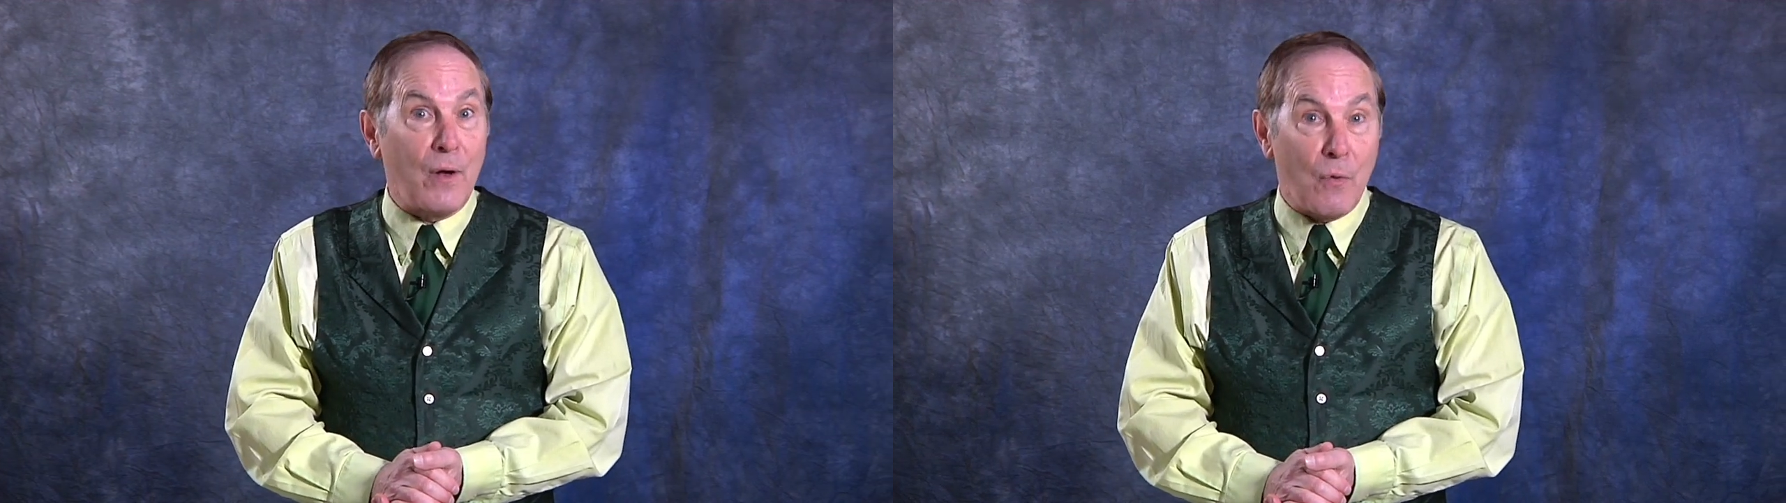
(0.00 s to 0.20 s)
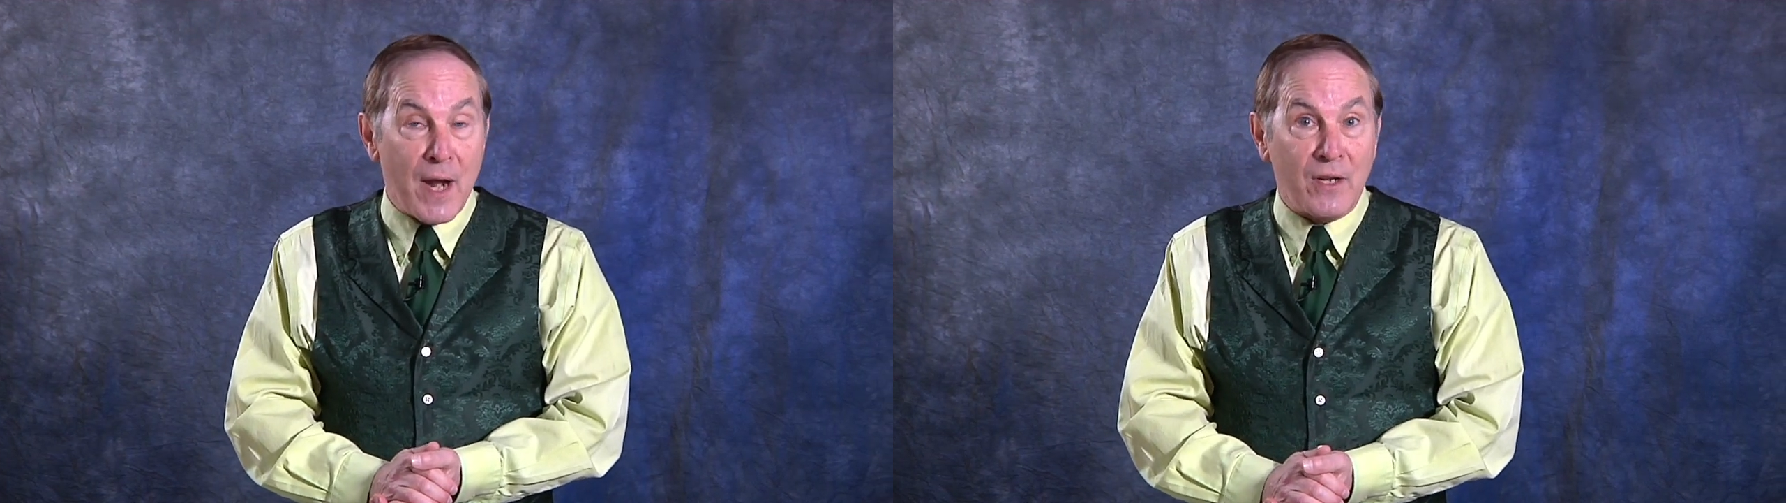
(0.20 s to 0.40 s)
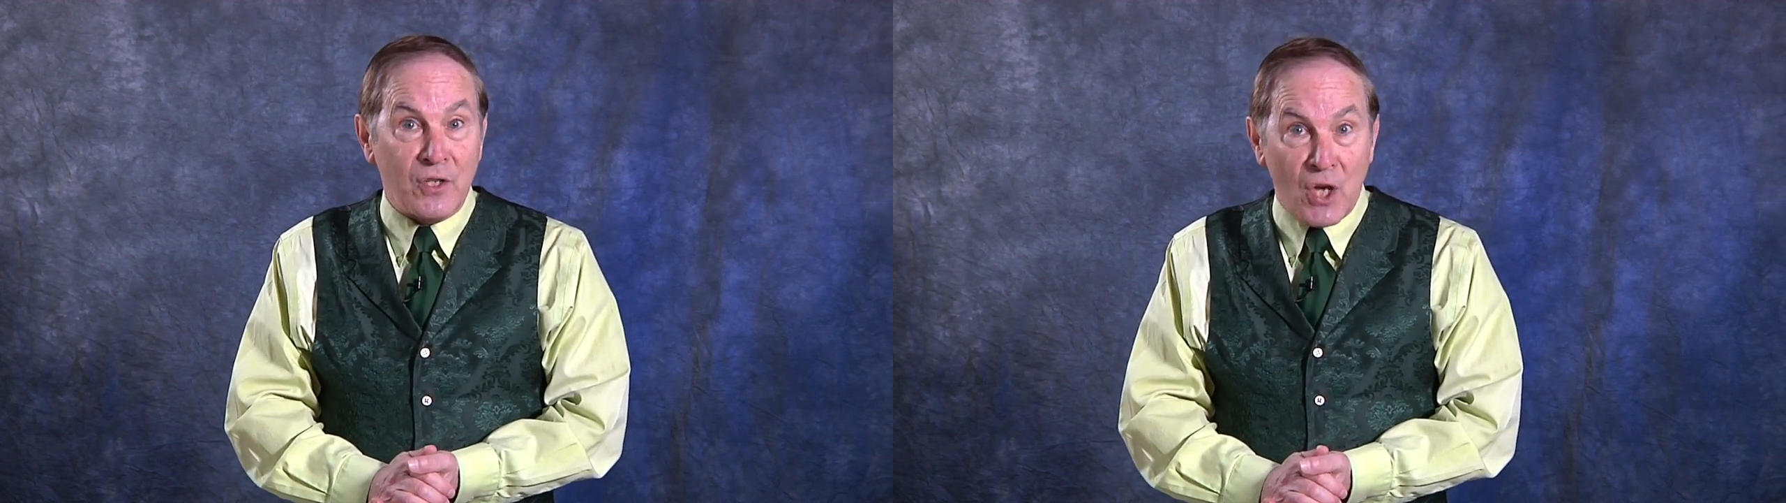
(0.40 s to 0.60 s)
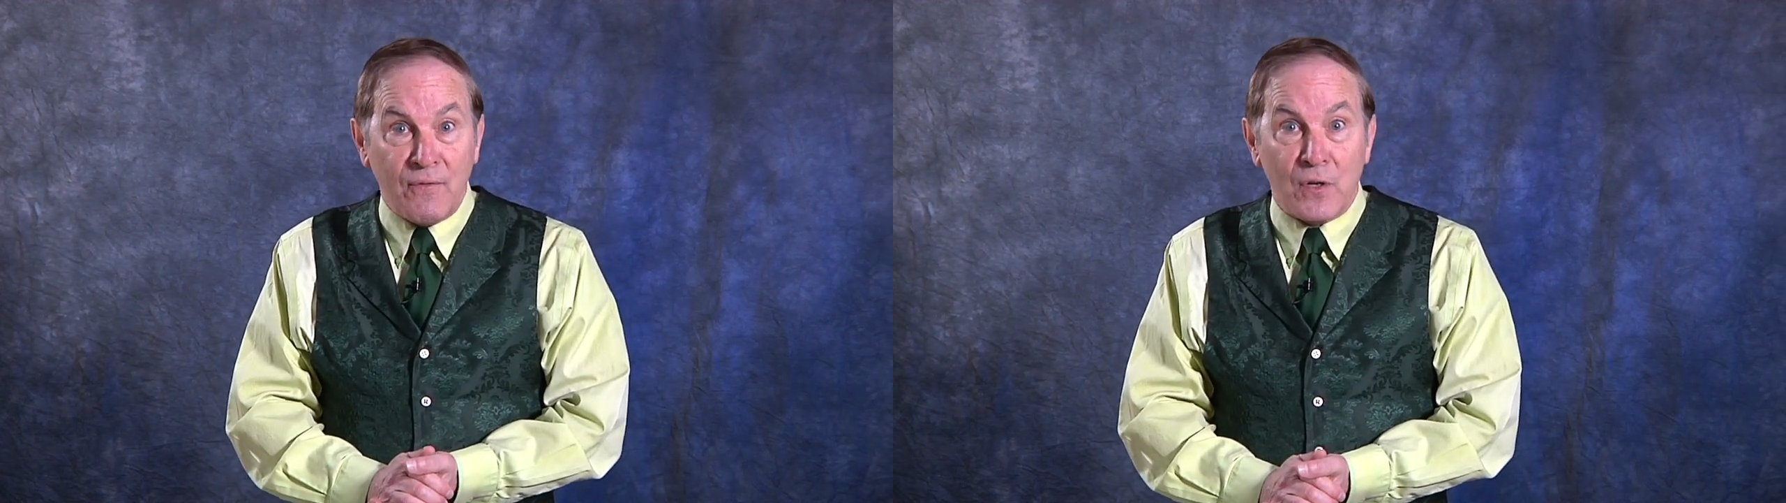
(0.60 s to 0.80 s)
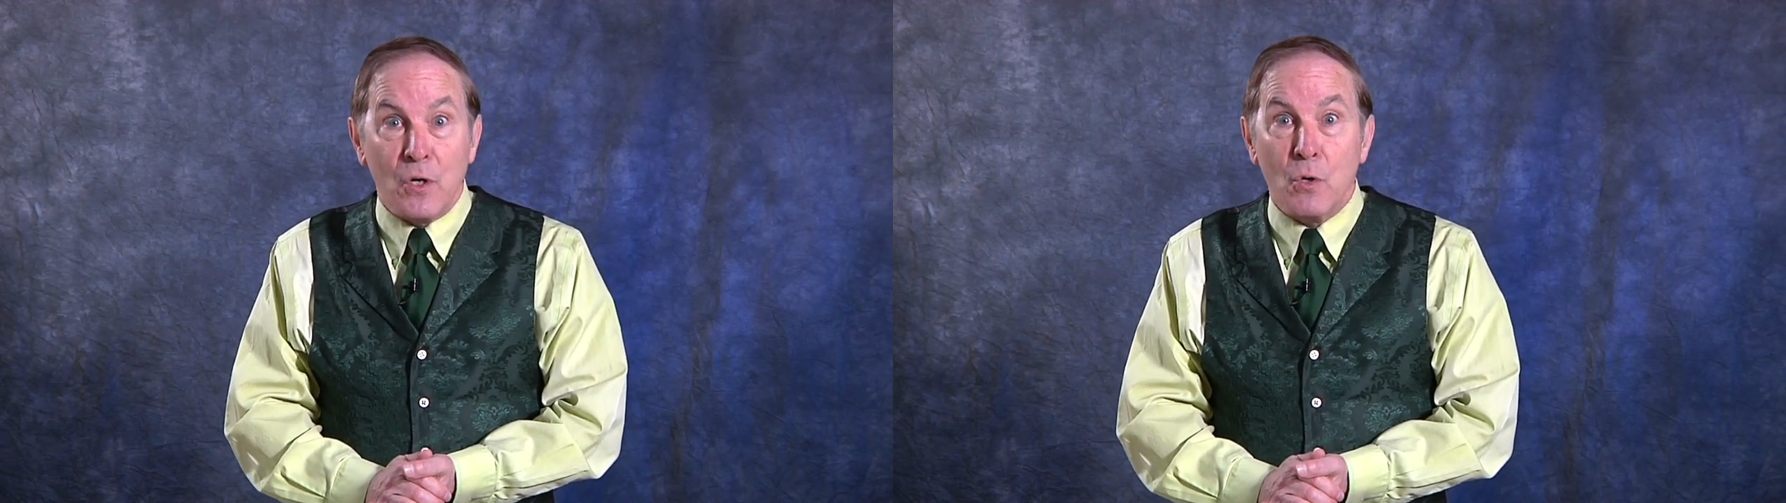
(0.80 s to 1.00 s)
great
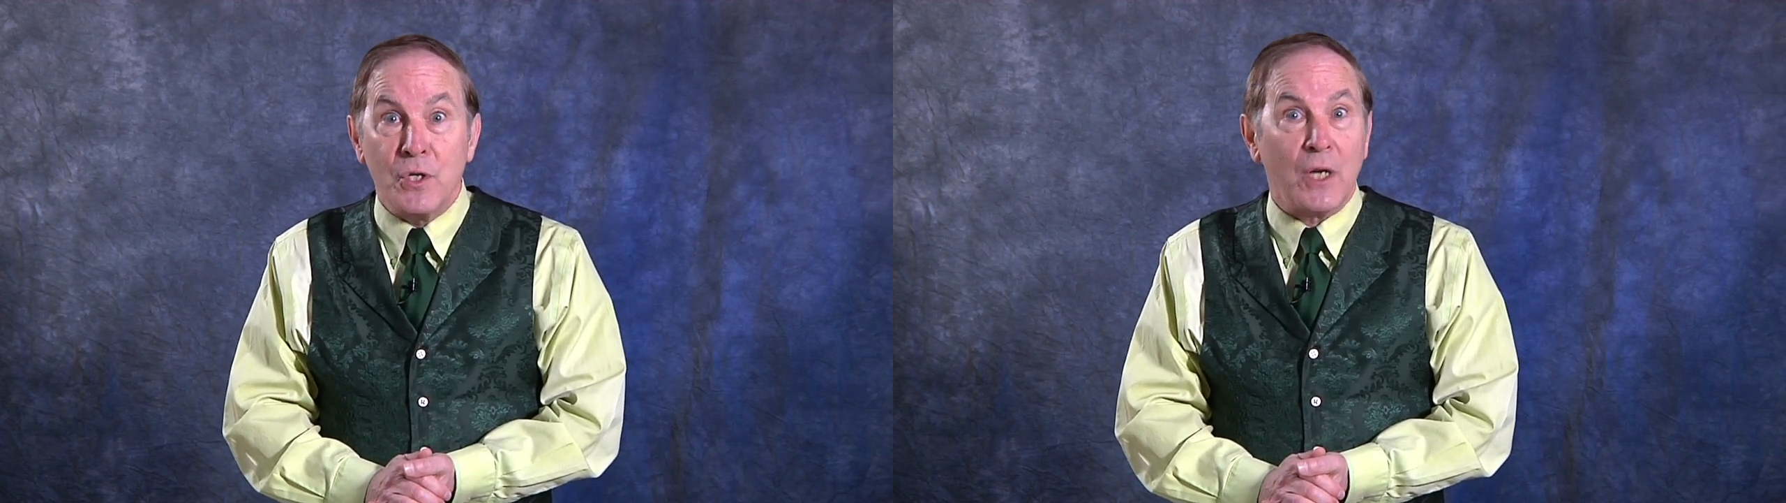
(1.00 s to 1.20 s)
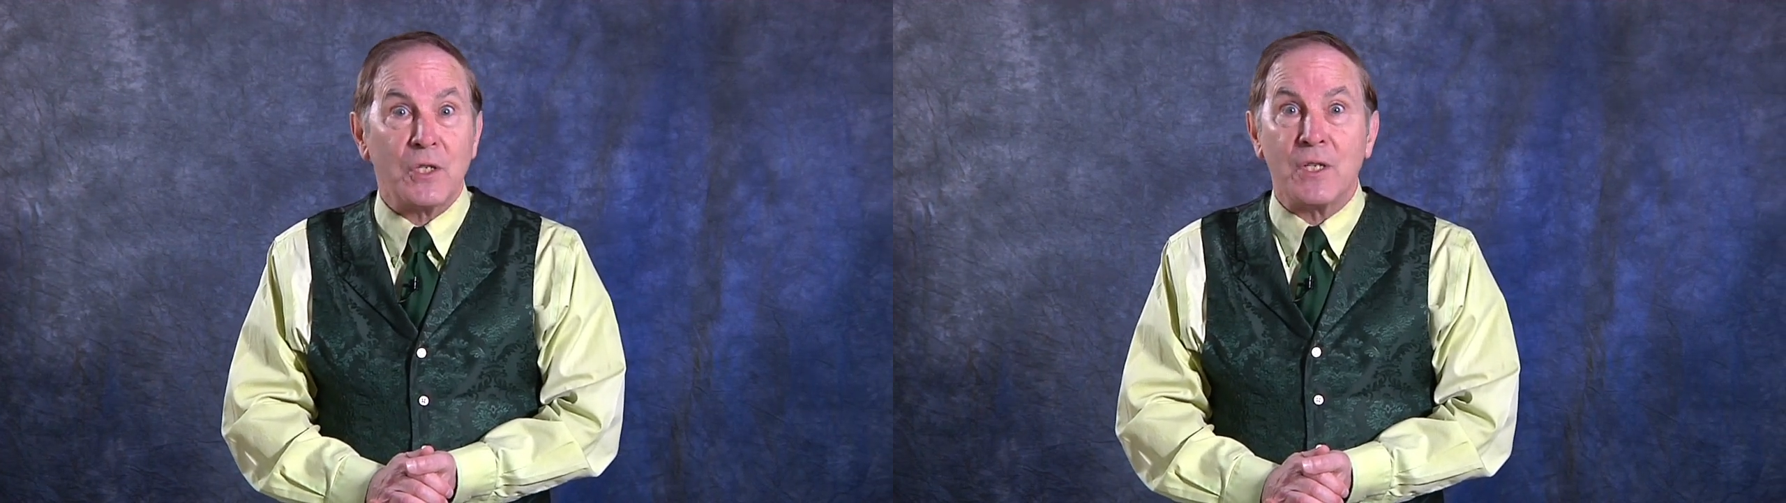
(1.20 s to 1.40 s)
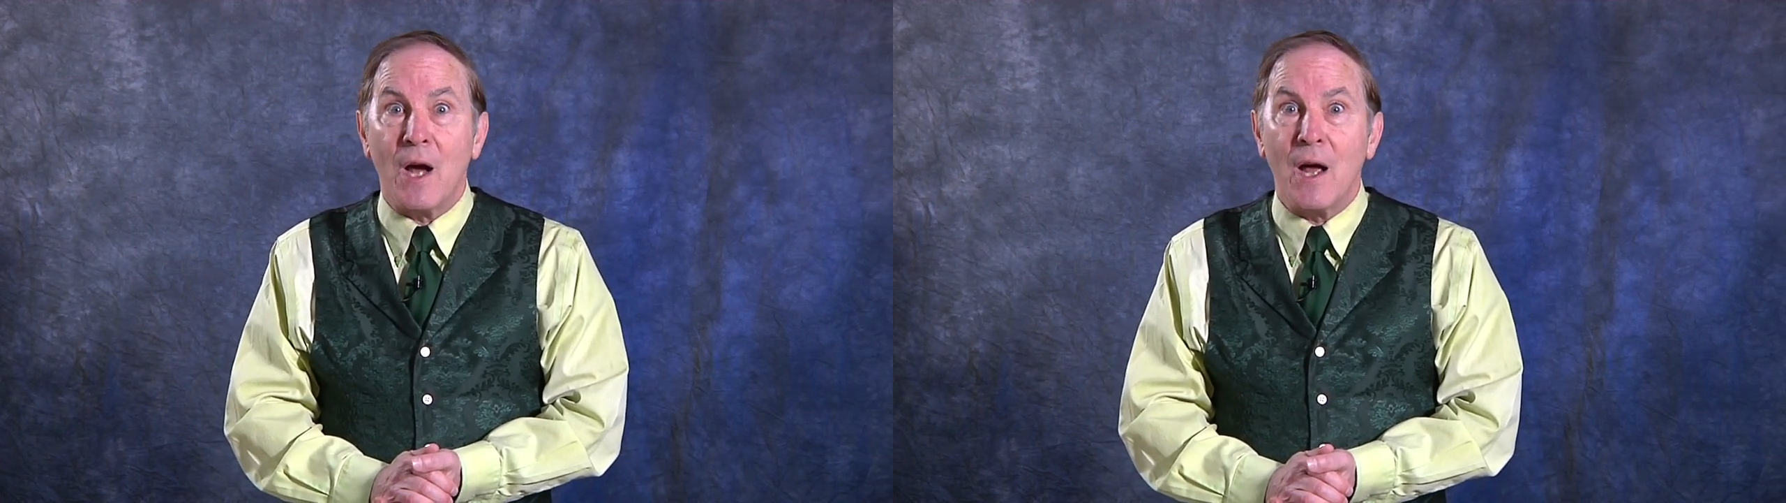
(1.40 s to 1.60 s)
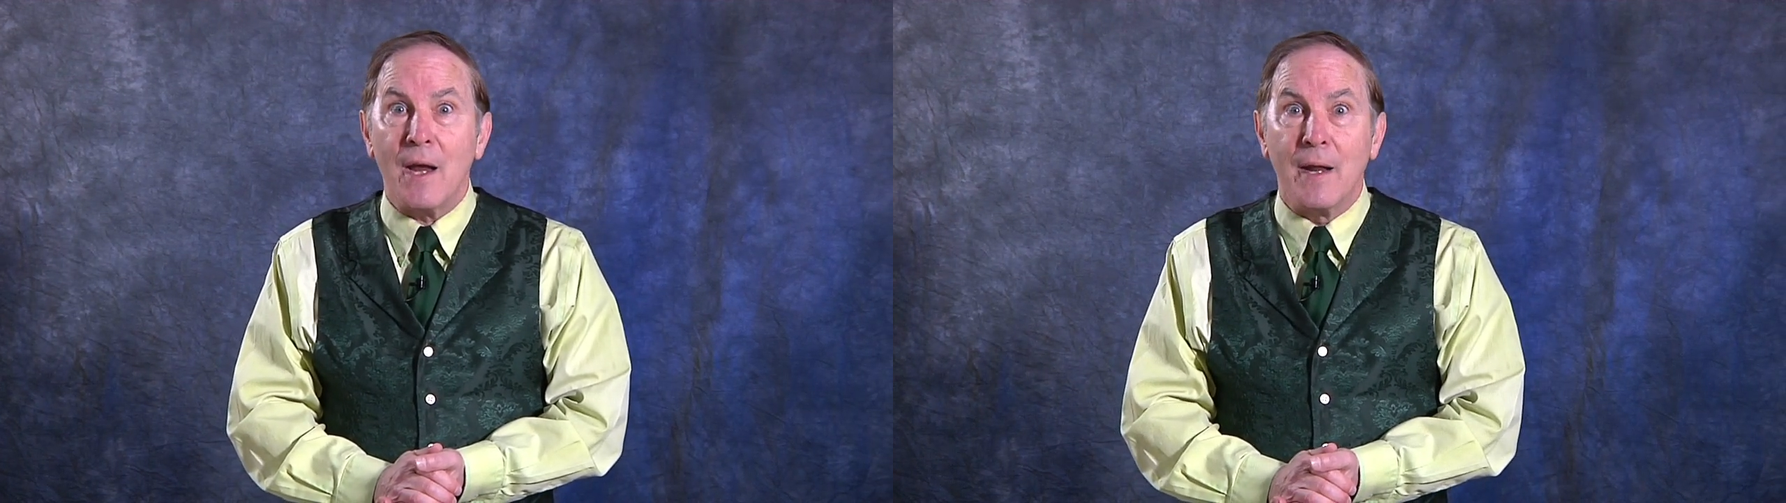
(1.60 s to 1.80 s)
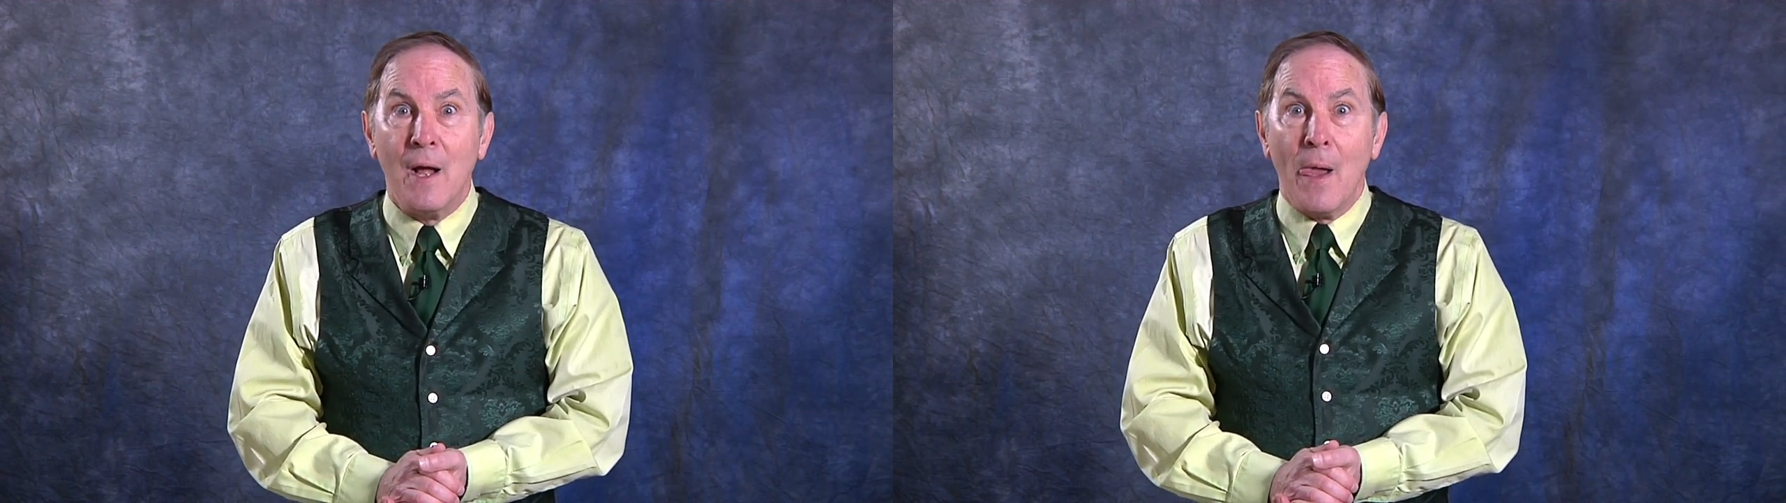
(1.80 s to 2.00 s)
chieftain who just died.